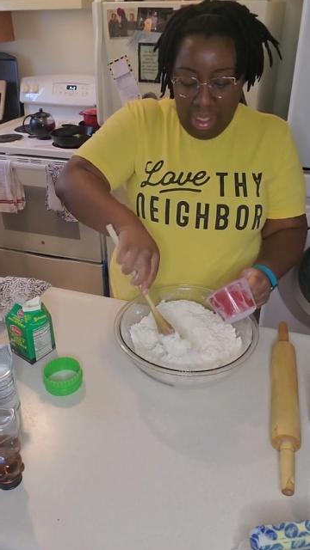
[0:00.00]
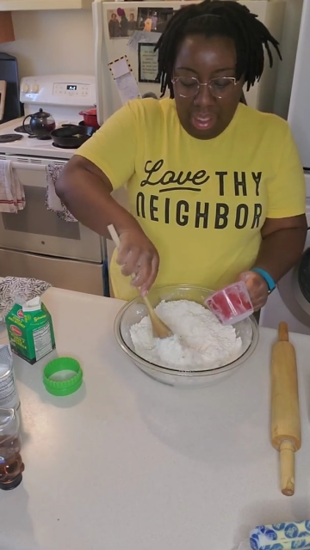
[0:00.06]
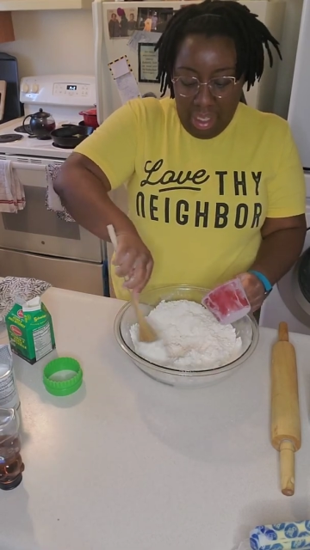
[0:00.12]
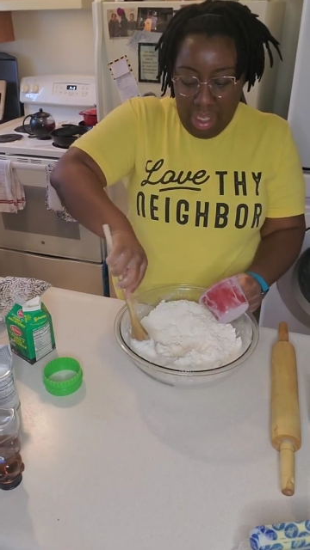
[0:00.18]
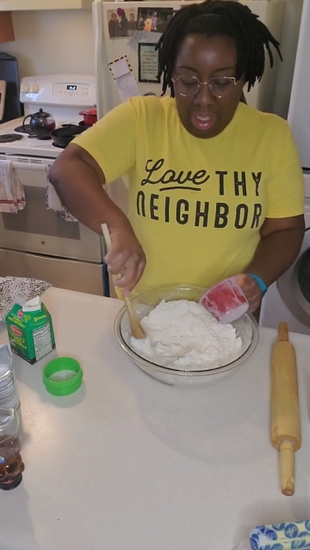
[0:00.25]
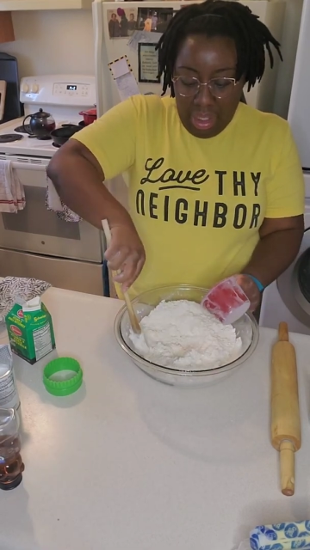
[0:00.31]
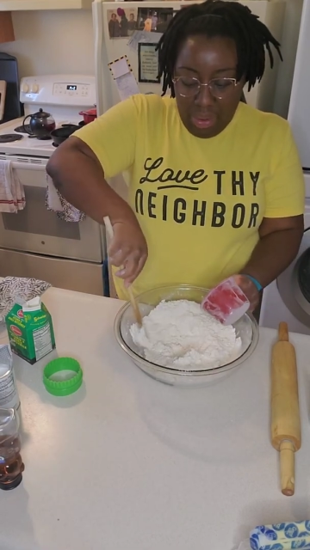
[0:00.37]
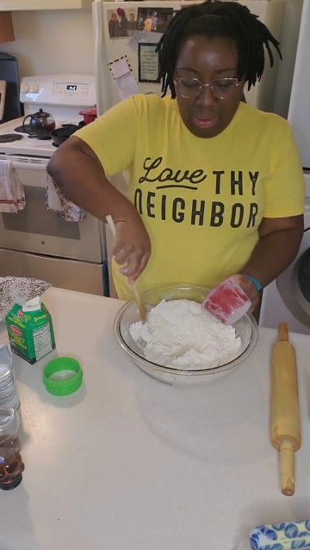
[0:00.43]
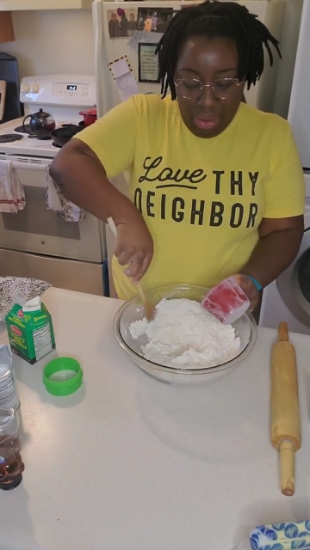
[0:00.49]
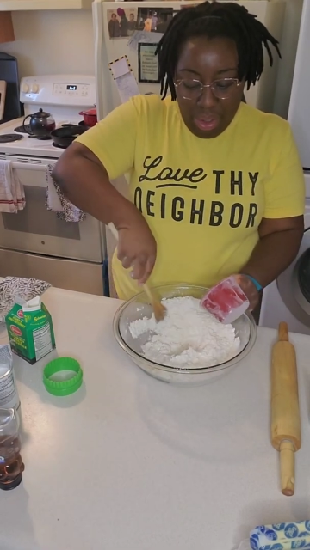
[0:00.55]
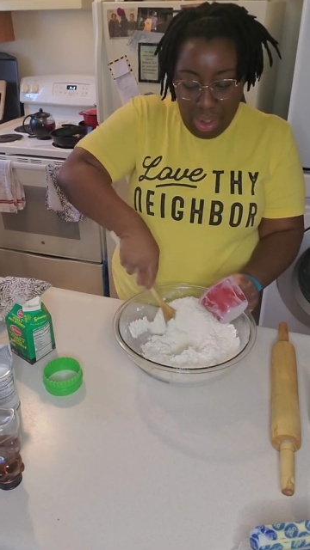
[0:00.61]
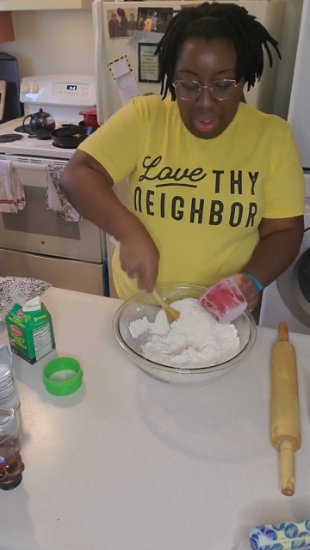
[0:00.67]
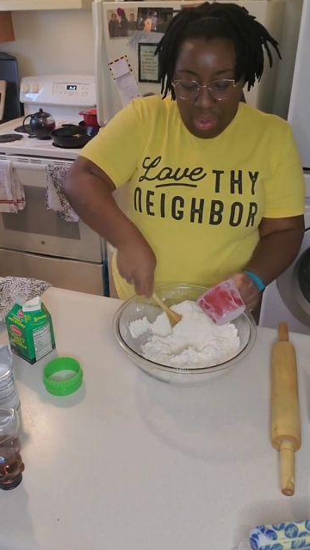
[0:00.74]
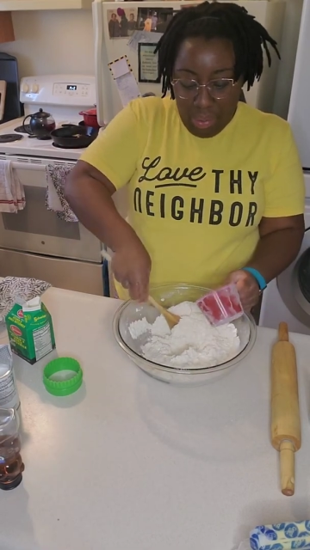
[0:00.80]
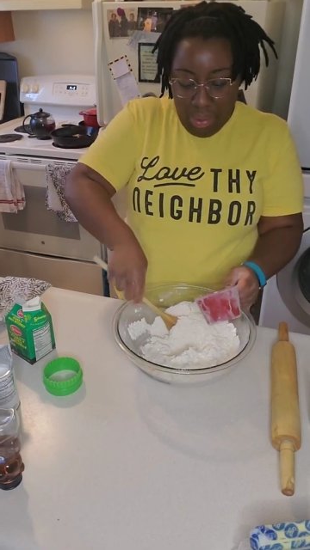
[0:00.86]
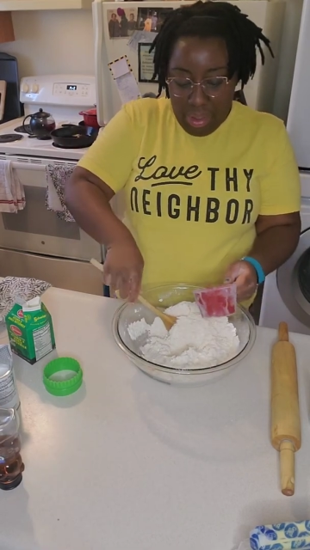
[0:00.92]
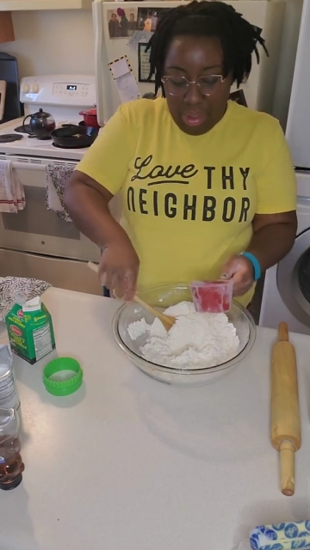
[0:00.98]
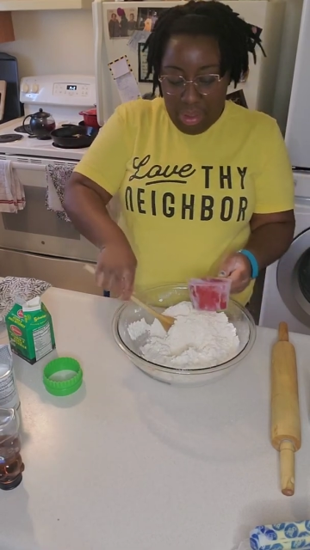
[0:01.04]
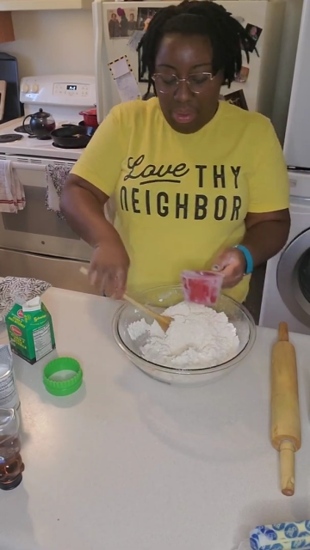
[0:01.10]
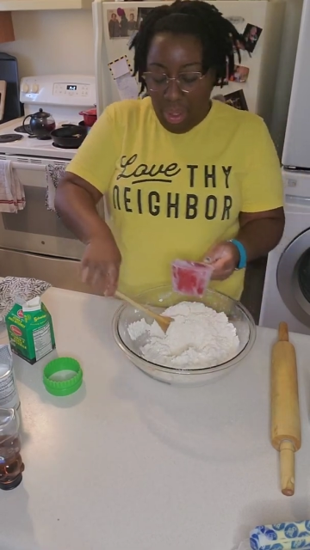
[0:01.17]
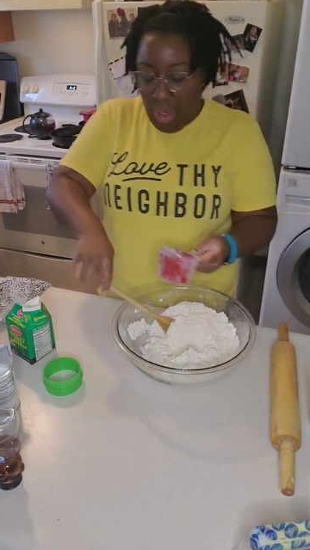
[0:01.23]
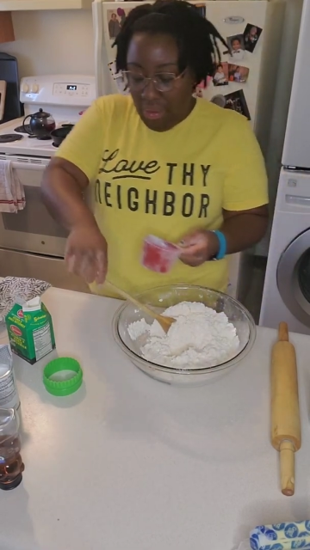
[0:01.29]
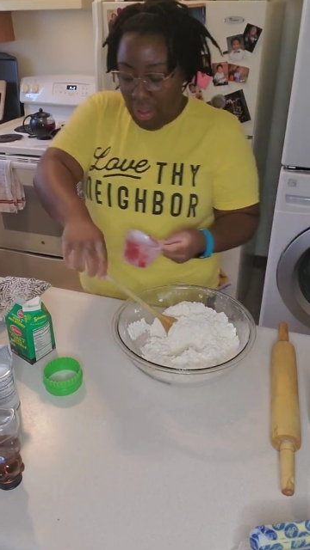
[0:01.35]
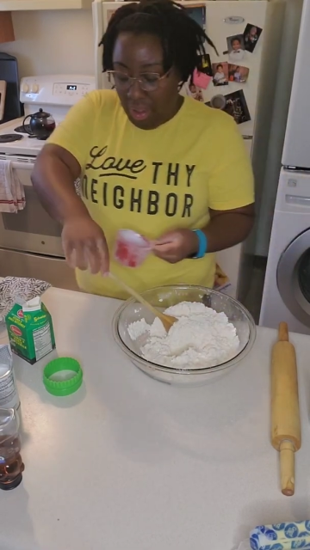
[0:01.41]
And you don't want to
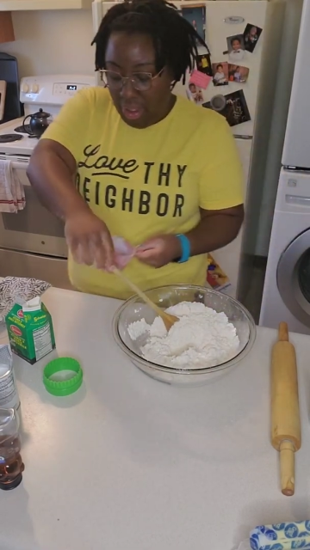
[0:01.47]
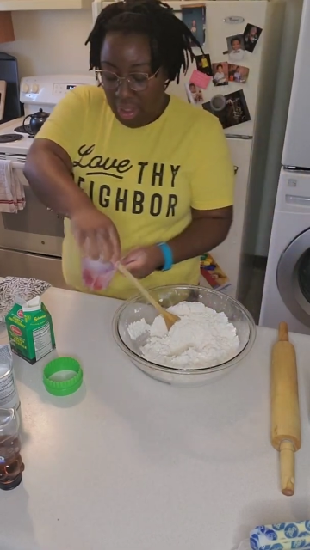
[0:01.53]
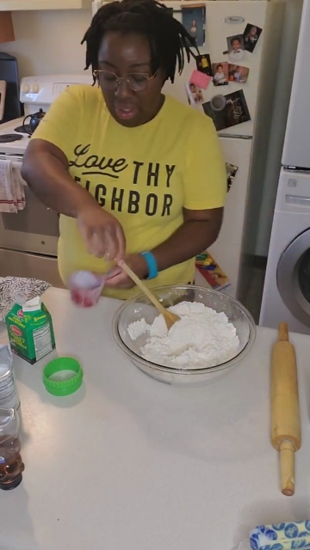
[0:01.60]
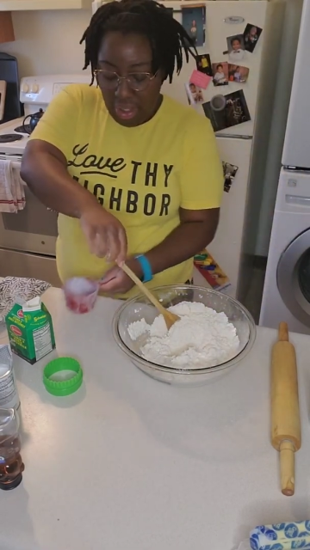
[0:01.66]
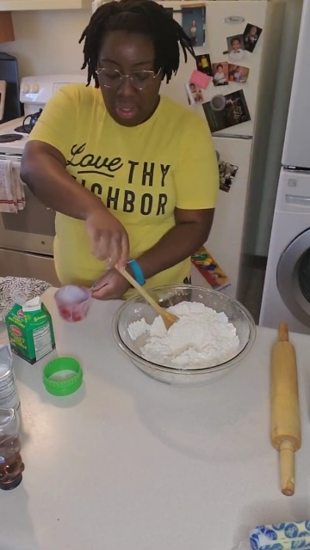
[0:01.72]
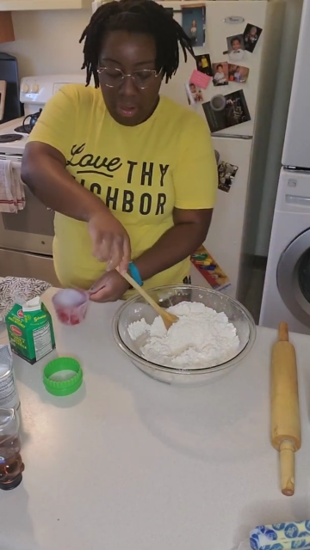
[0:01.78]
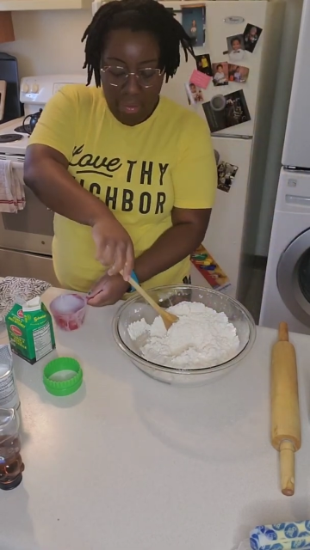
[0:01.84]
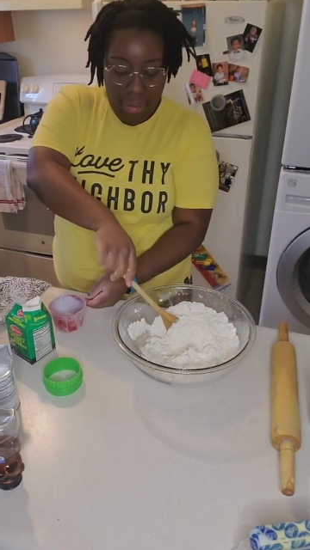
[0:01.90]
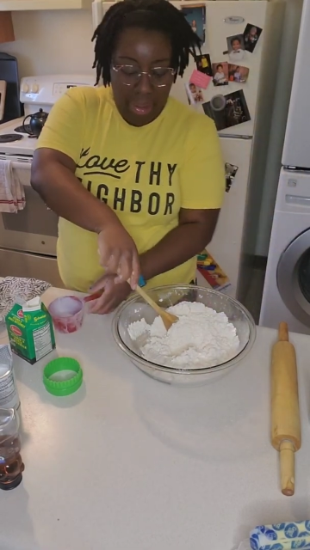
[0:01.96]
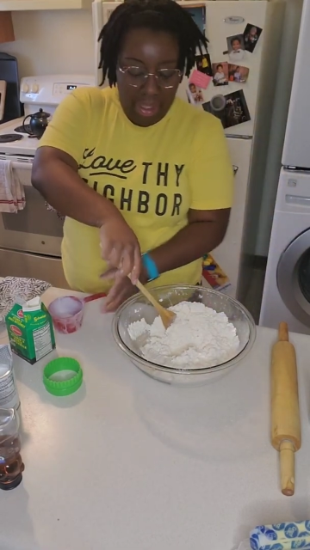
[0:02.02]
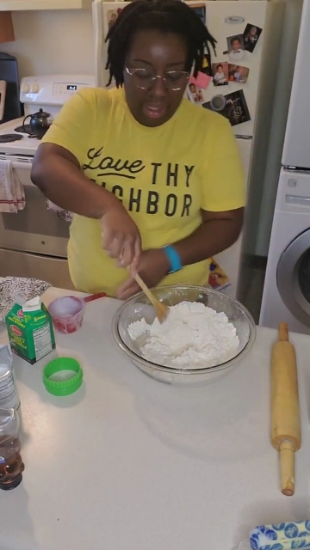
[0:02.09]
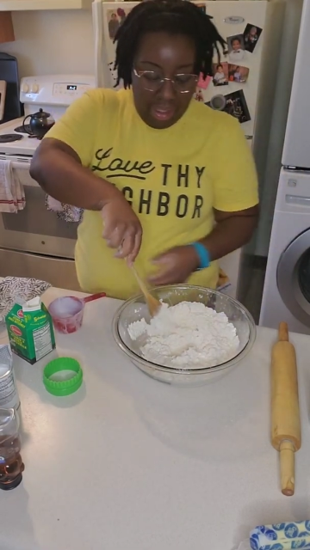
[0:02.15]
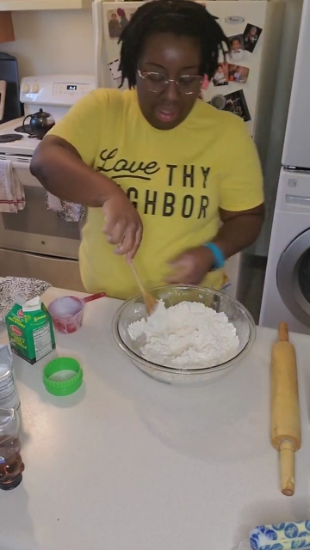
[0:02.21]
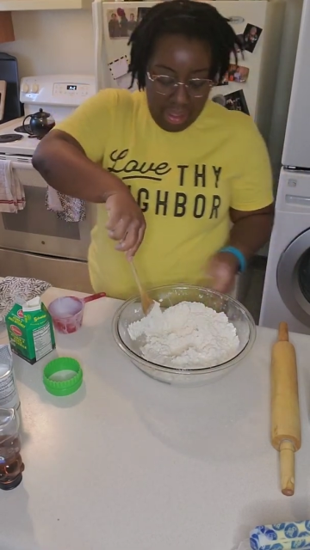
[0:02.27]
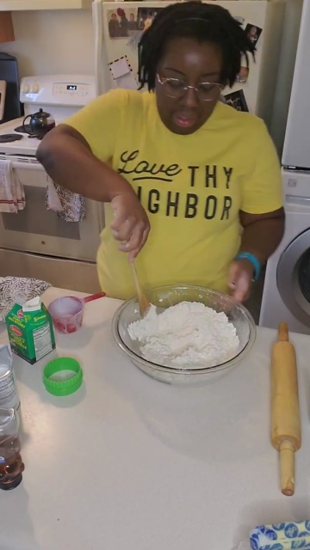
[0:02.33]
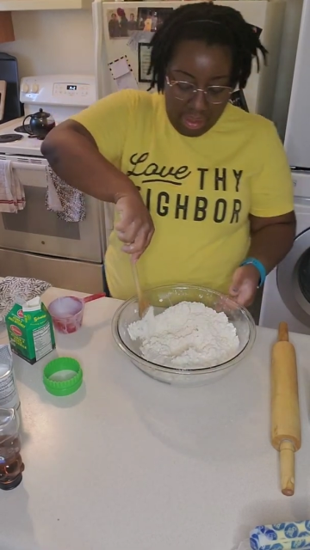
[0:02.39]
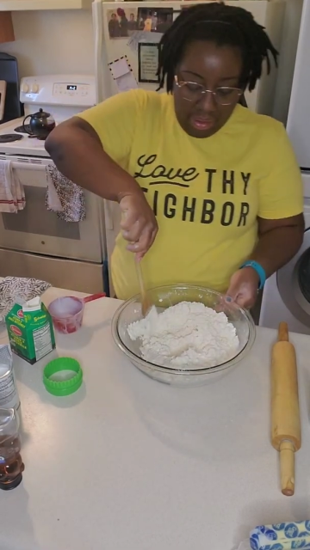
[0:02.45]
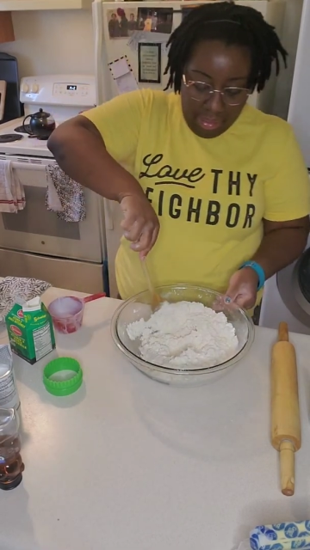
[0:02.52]
overmix it.